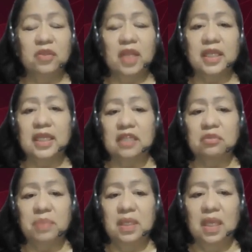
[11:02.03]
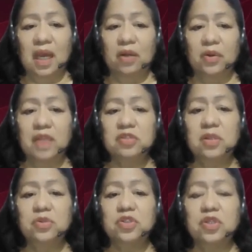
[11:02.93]
there cannot be a
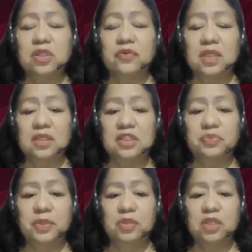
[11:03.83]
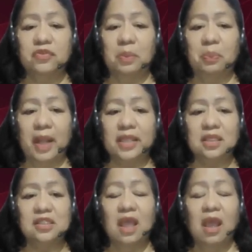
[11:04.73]
resolution of the dispute of the
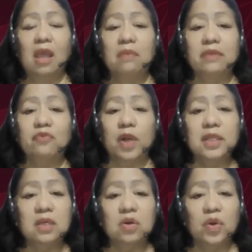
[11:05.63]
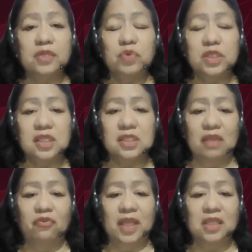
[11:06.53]
parties before the court which is
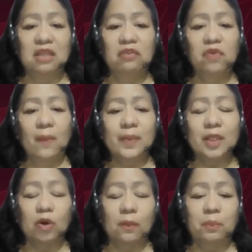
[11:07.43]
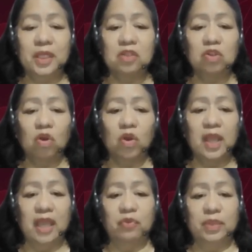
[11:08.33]
effective, complete, or
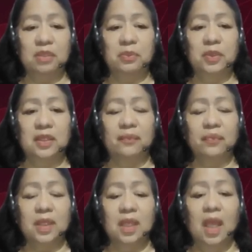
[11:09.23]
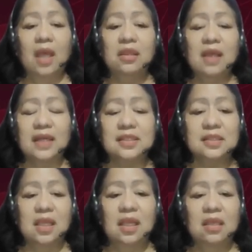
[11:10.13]
equitable.
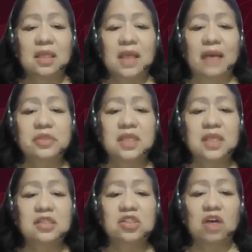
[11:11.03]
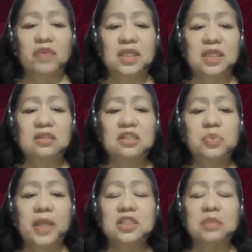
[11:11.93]
Thus, the absence of an
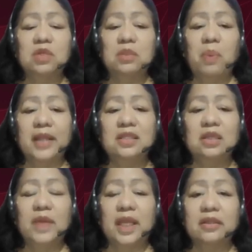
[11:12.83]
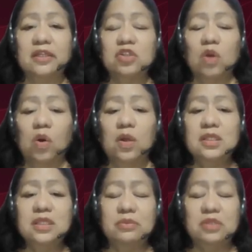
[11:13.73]
indispensable party renders
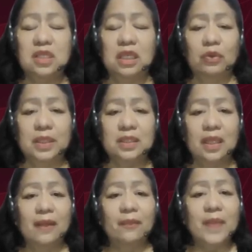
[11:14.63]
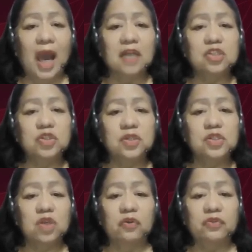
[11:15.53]
all subsequent
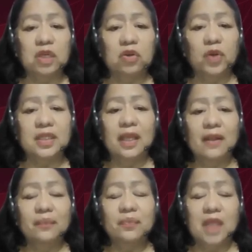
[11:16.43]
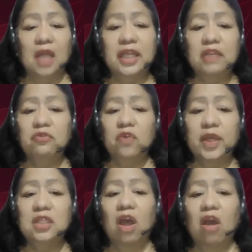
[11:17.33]
actions of the court null and
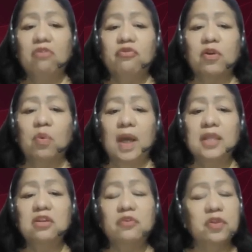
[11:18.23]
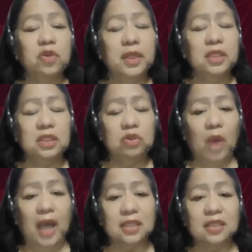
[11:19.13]
void for want of authority
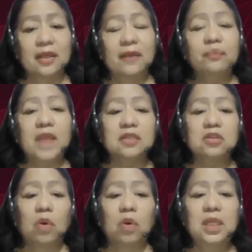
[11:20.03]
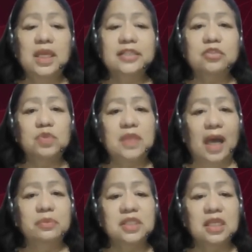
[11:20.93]
to act not only as to the
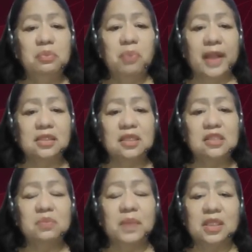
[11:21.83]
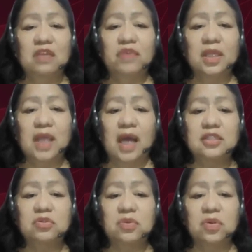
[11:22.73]
absent parties but even
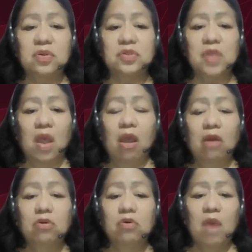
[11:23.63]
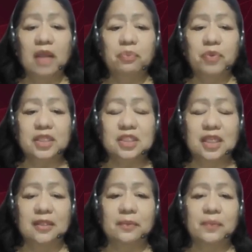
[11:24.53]
as to those who are
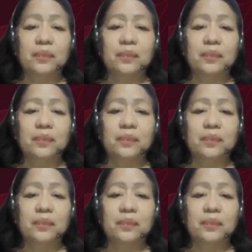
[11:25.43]
present.